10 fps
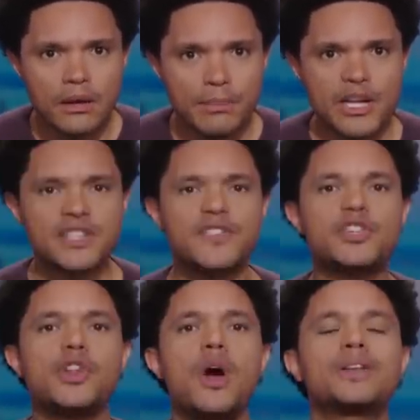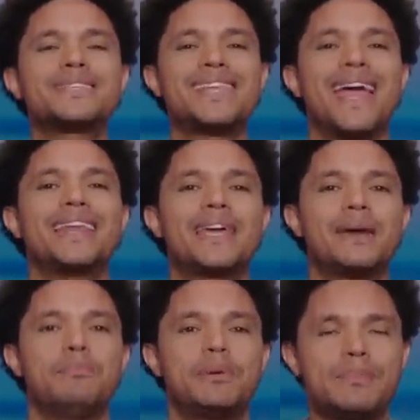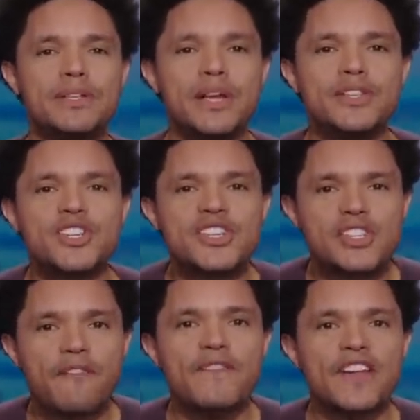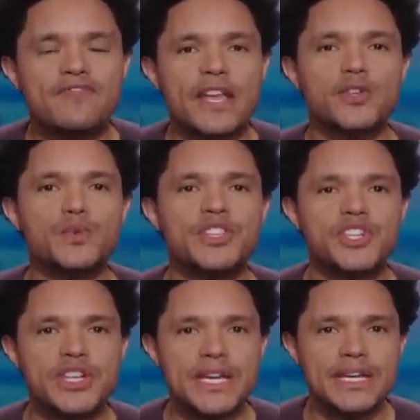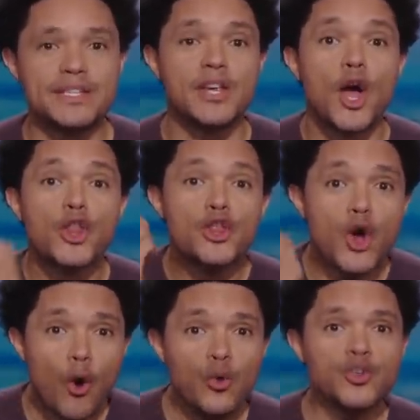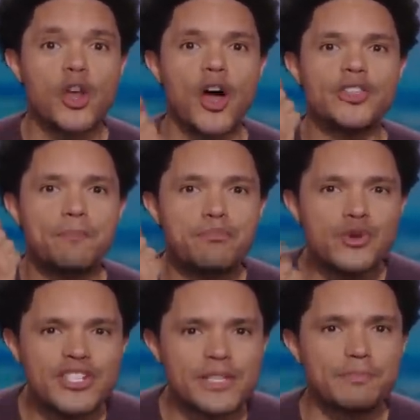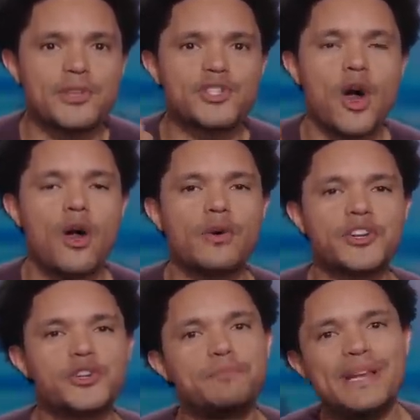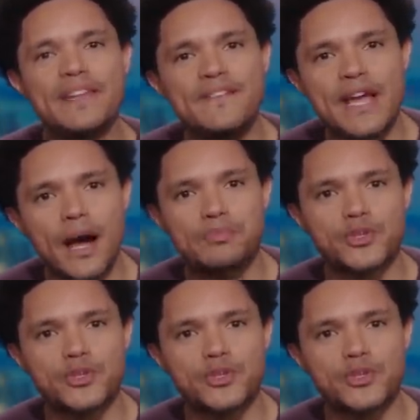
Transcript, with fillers: because of its long-standing commitment to stuffing things with cheese. Those are the principles Congress should be living up